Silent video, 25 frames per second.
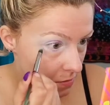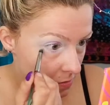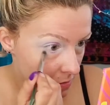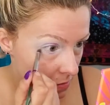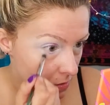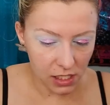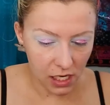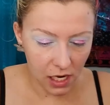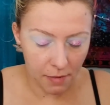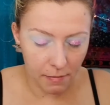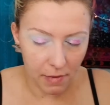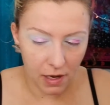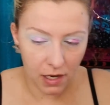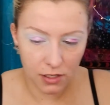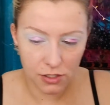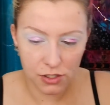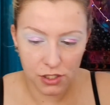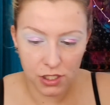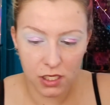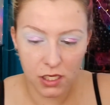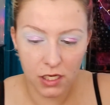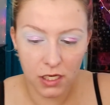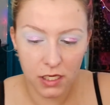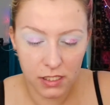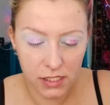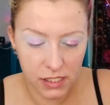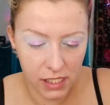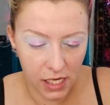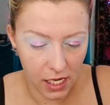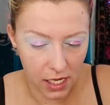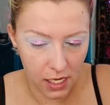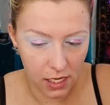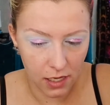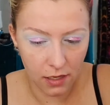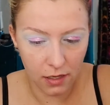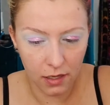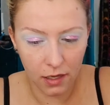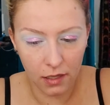I'm actually gonna
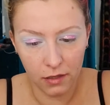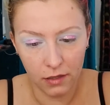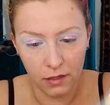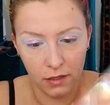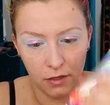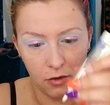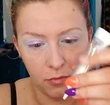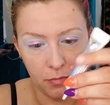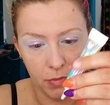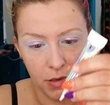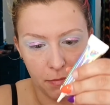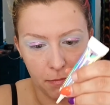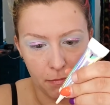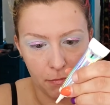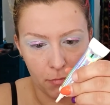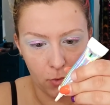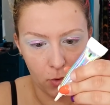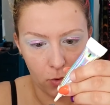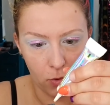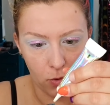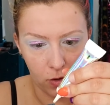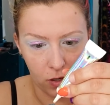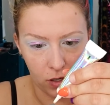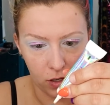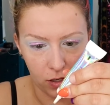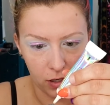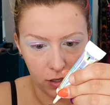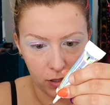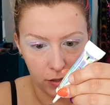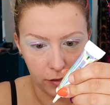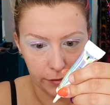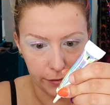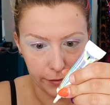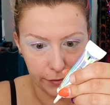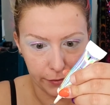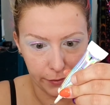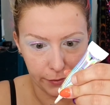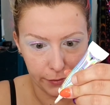take a little bit more
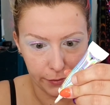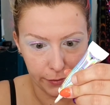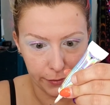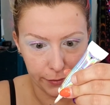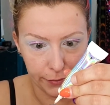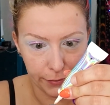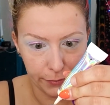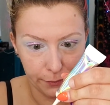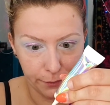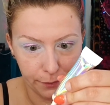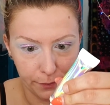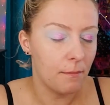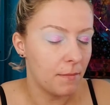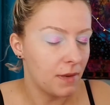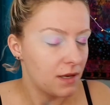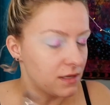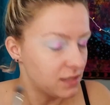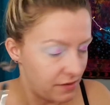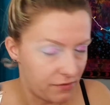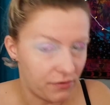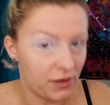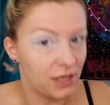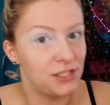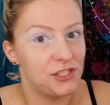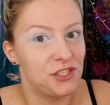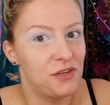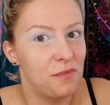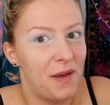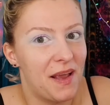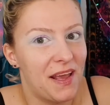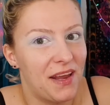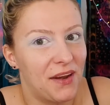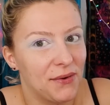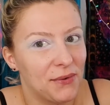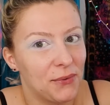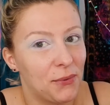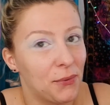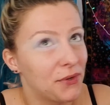glitter glue because I forgot to do my inner
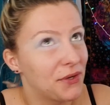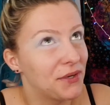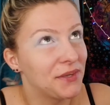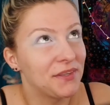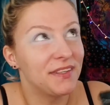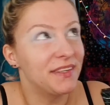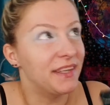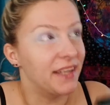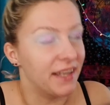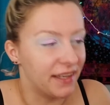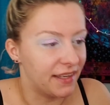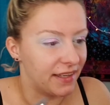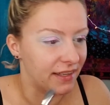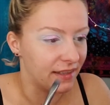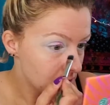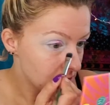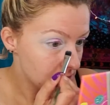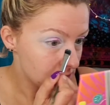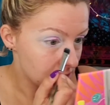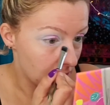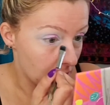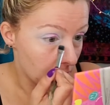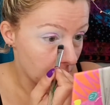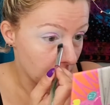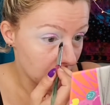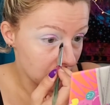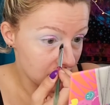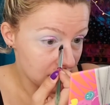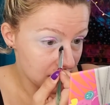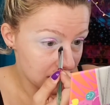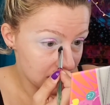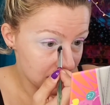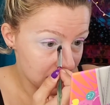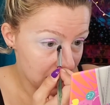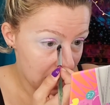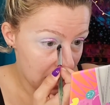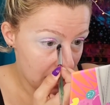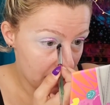corner, duh. So I'm gonna
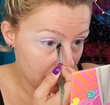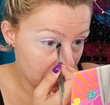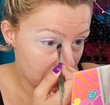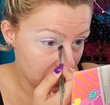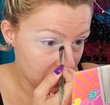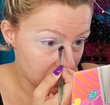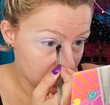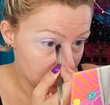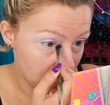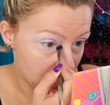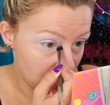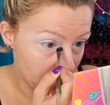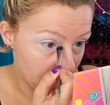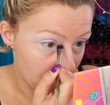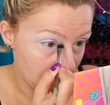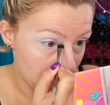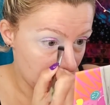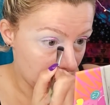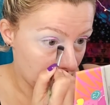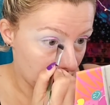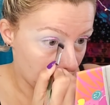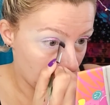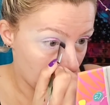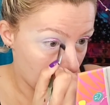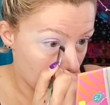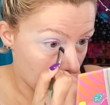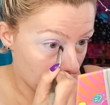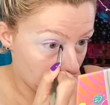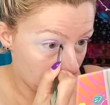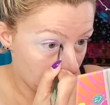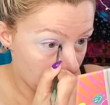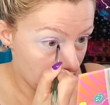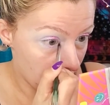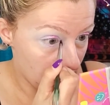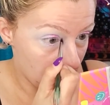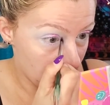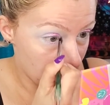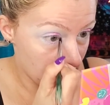slap this on my inner corner here.